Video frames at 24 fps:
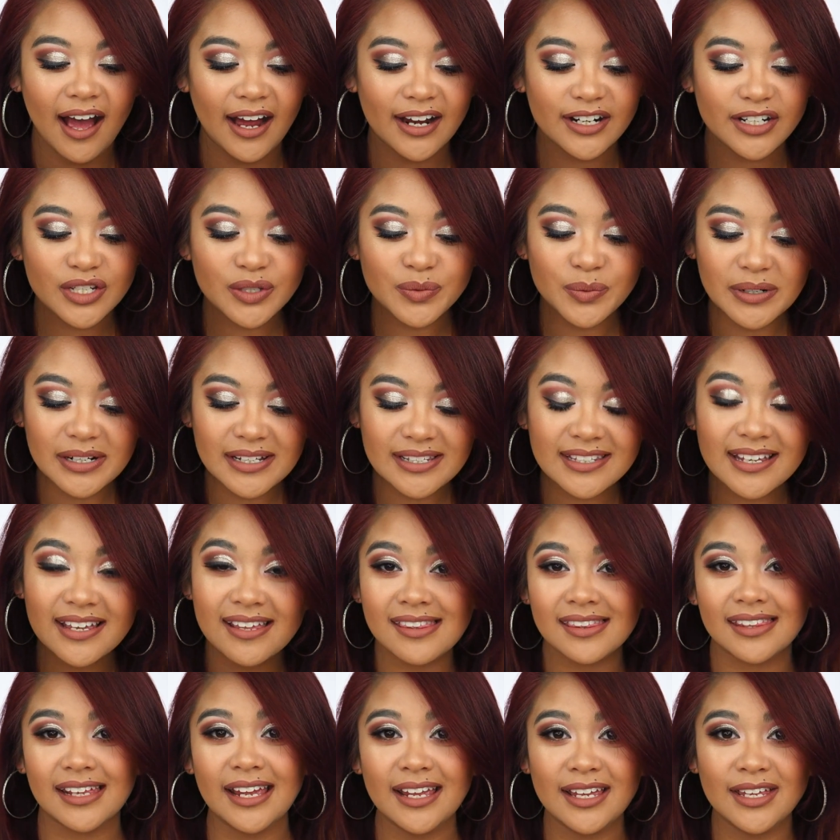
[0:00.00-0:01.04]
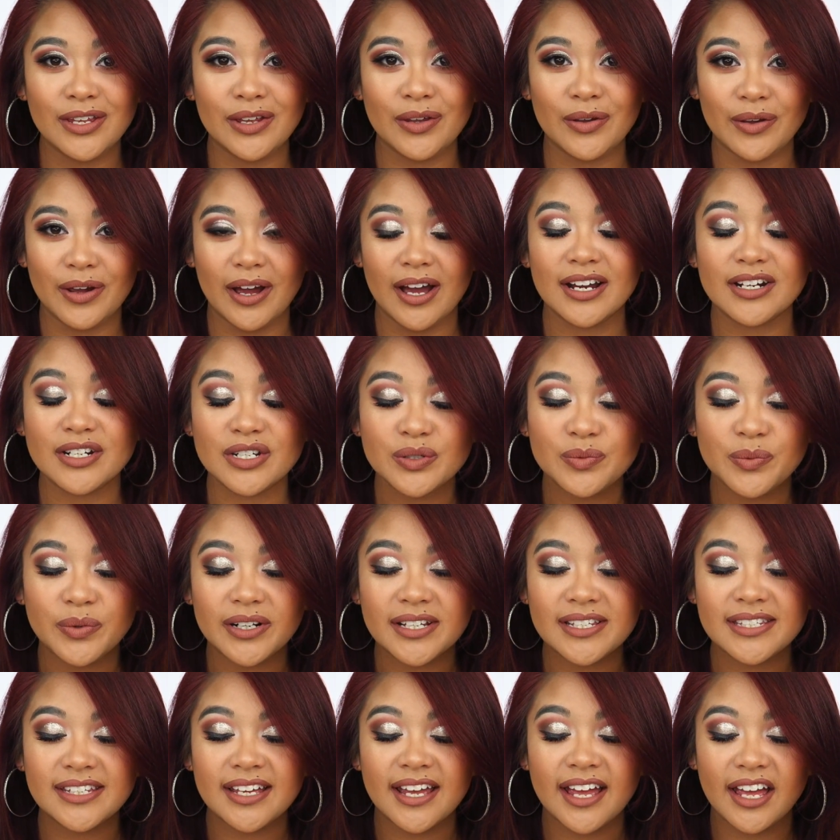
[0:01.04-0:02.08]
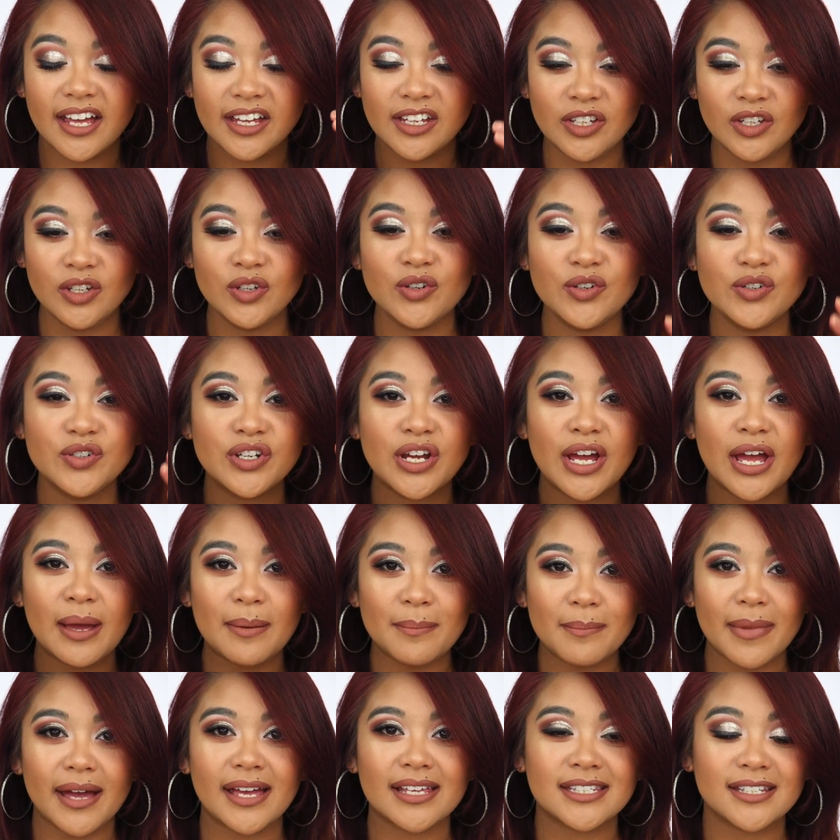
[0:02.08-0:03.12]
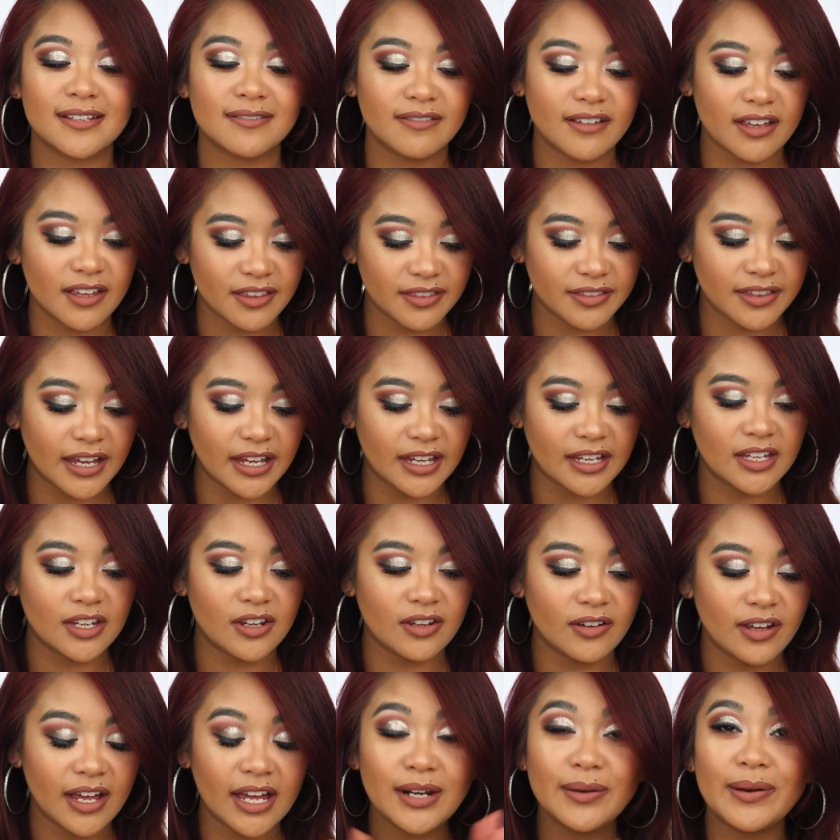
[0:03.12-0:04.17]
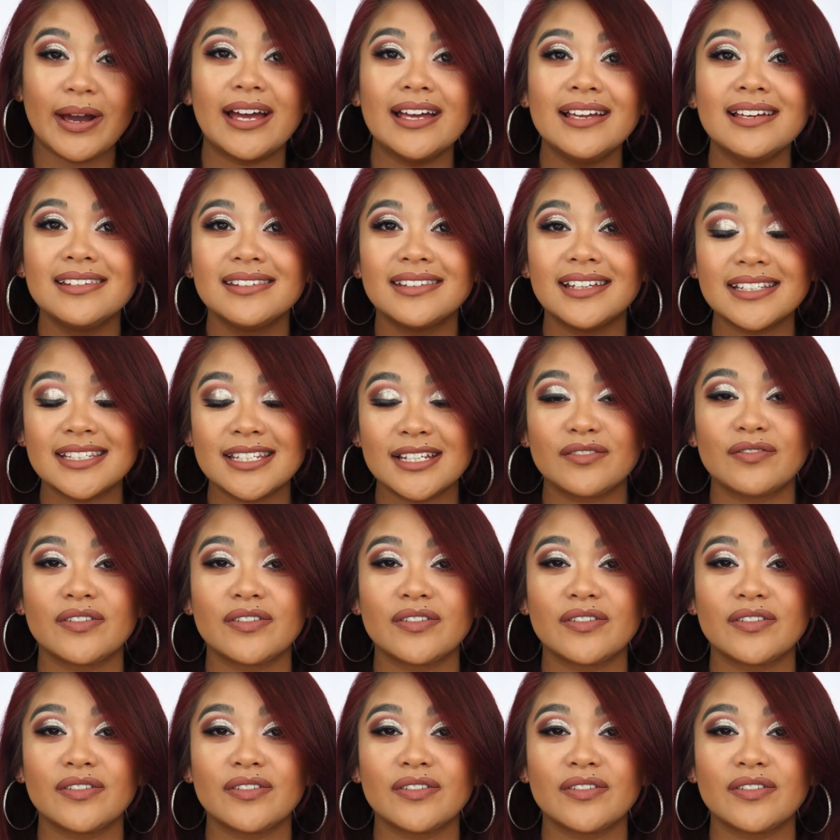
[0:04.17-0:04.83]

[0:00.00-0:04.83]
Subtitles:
I just want to say thank you. I just want to say a huge, massive thank you. Anyway, that's